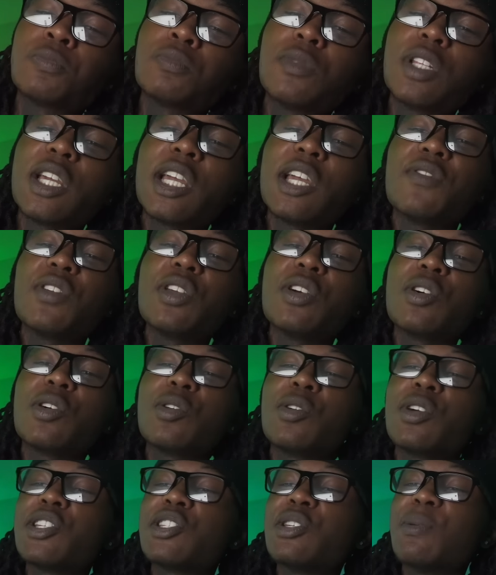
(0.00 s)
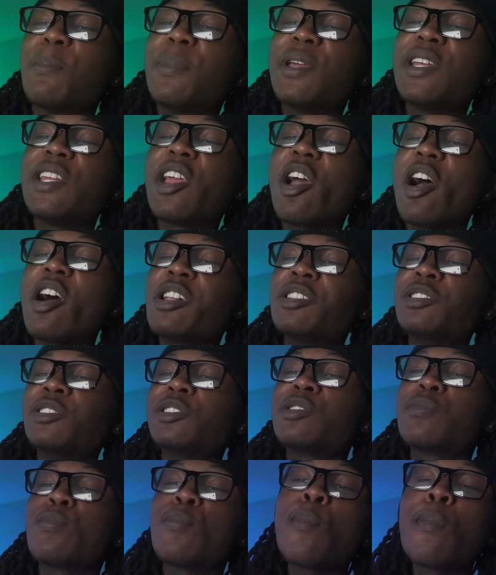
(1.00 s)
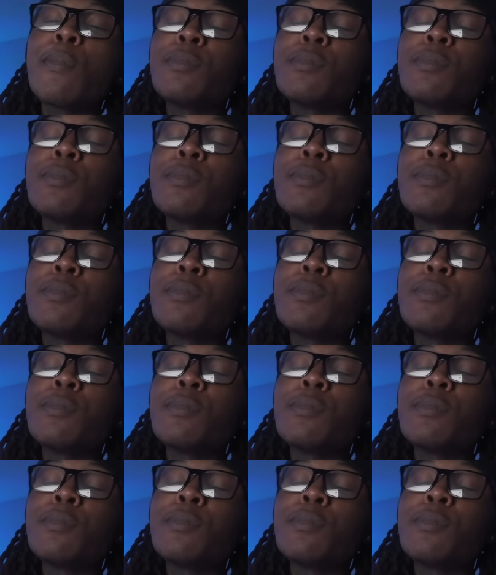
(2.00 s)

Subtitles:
Nigga, if you don't go get some Benny Hines,